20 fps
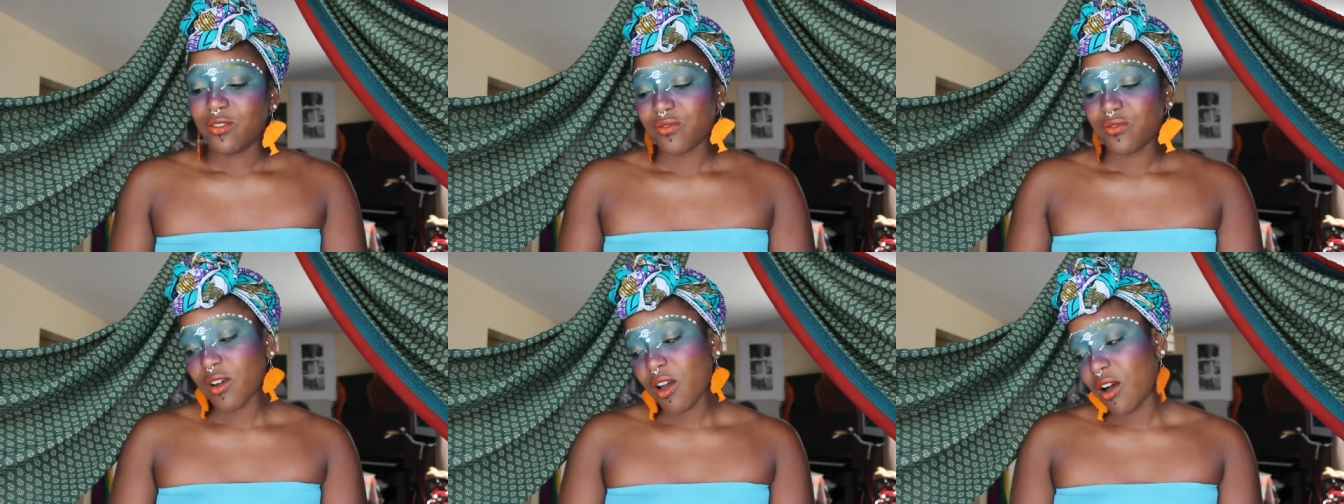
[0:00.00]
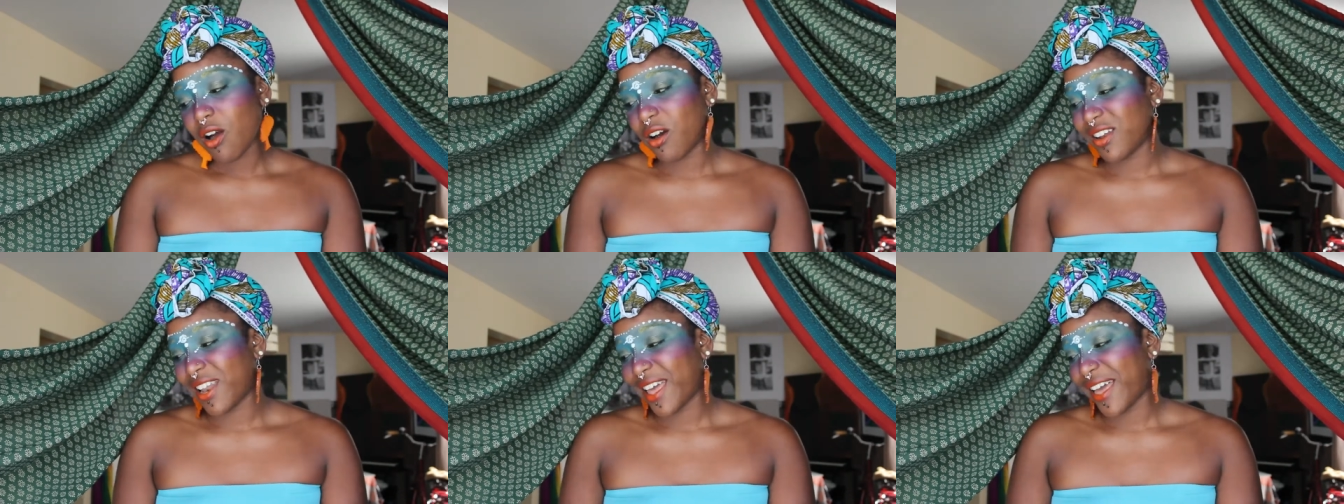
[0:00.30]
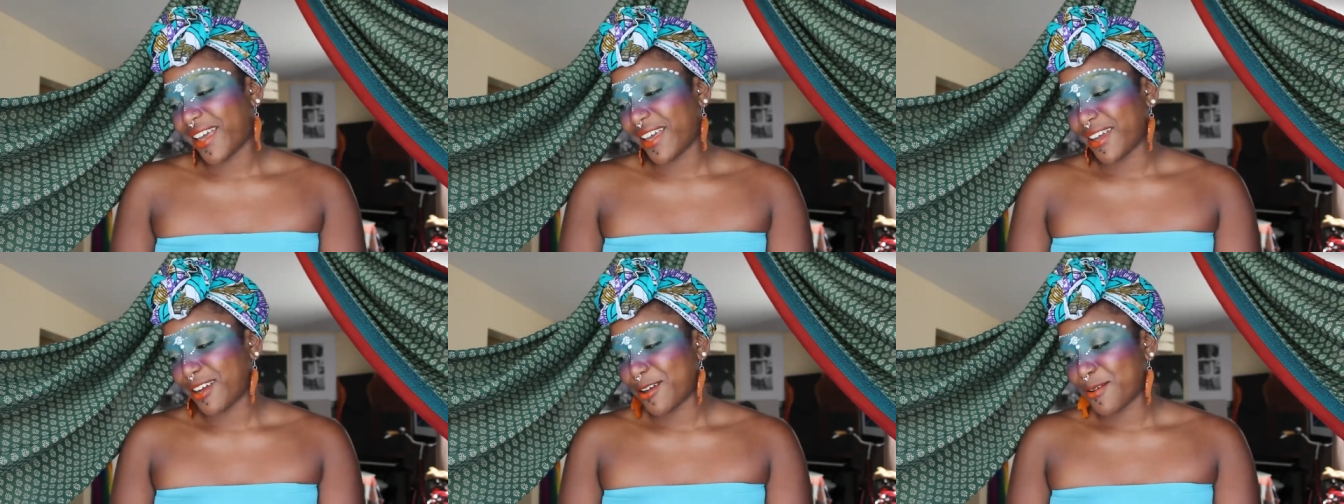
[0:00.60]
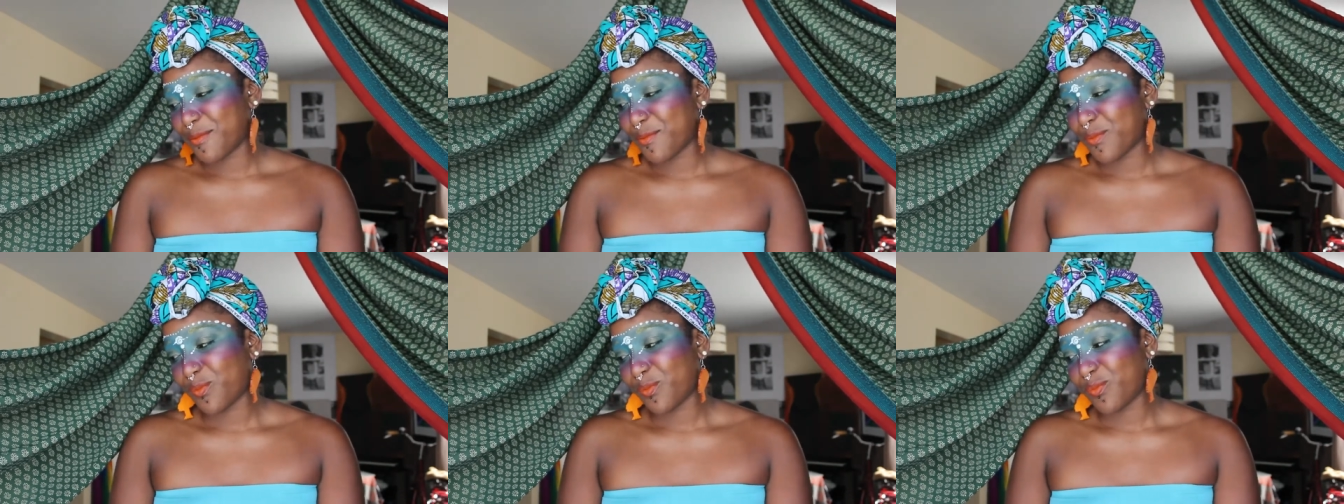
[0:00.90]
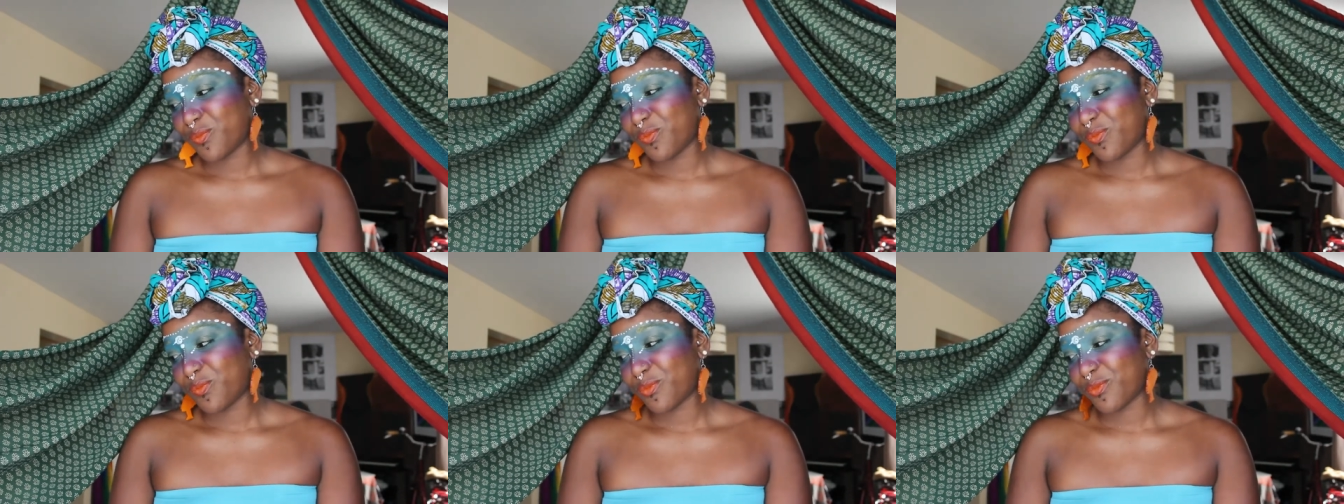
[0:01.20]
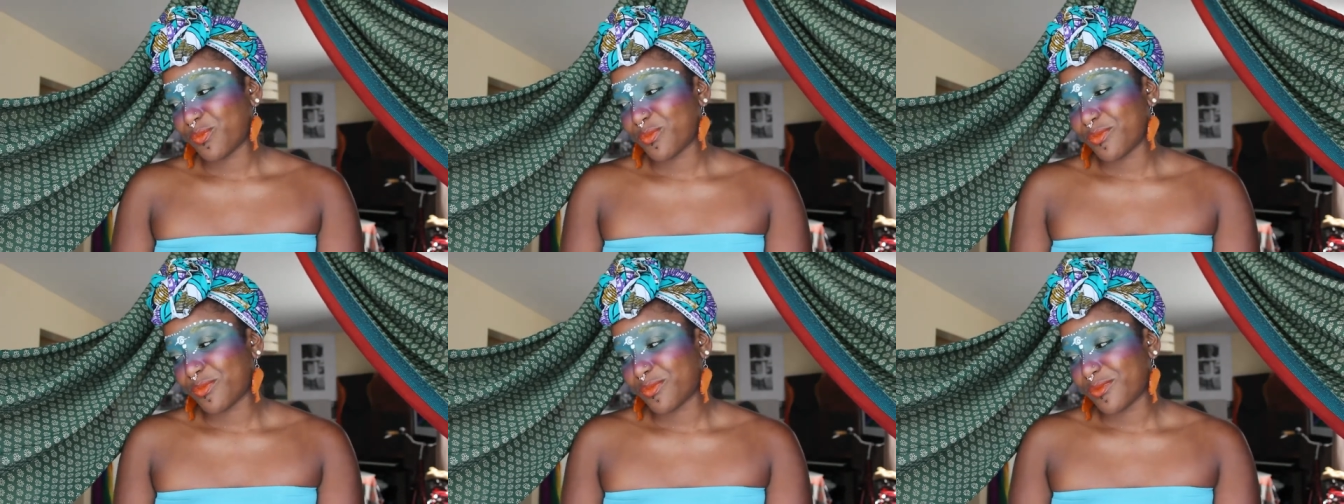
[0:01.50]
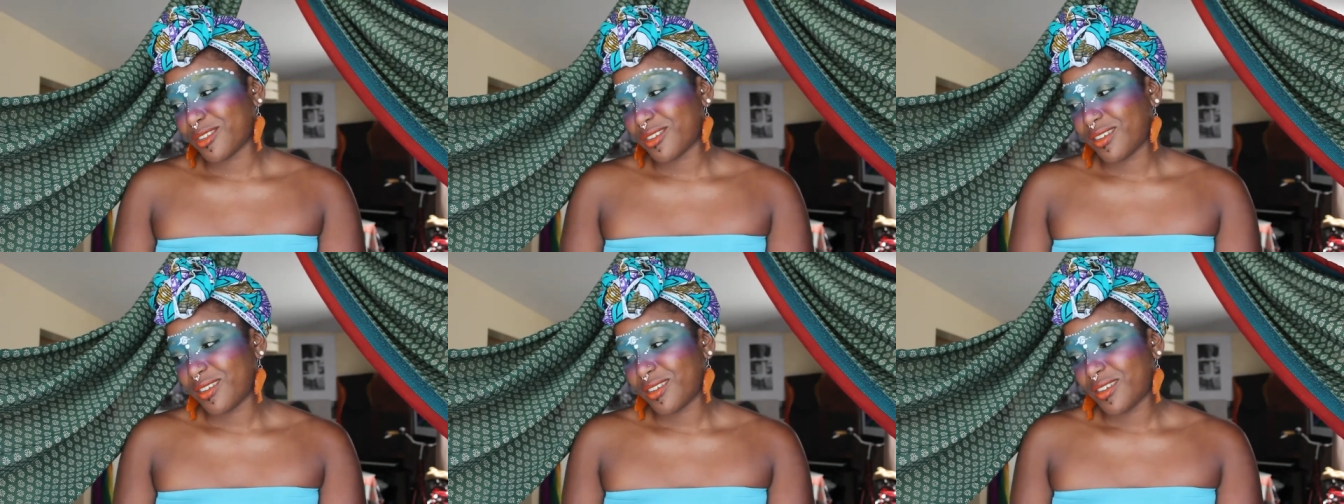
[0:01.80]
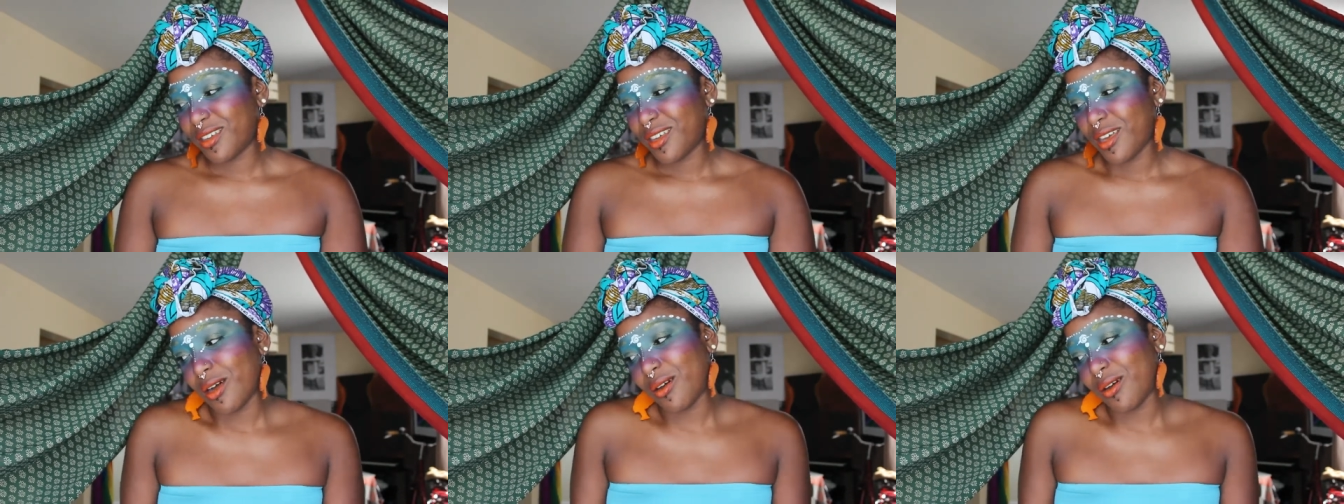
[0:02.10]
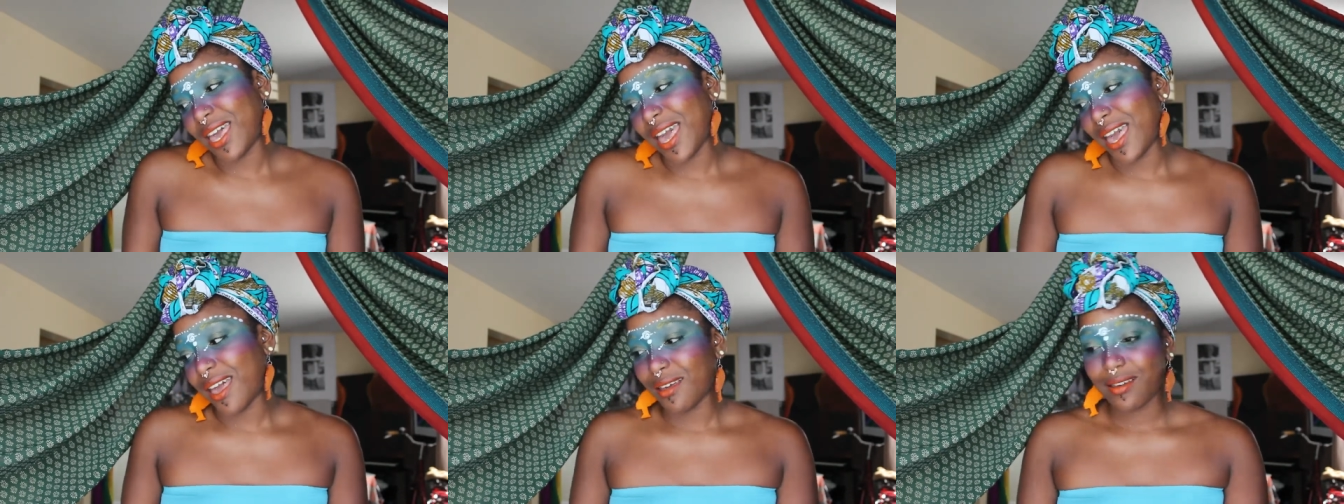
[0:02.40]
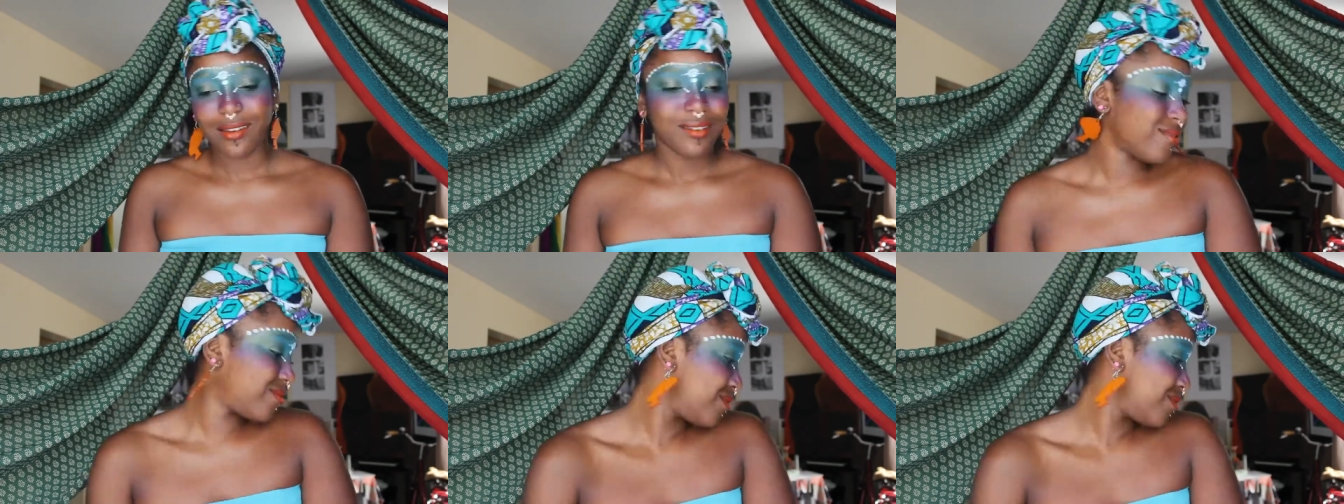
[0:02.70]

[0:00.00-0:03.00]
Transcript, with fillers: raw, like, okay.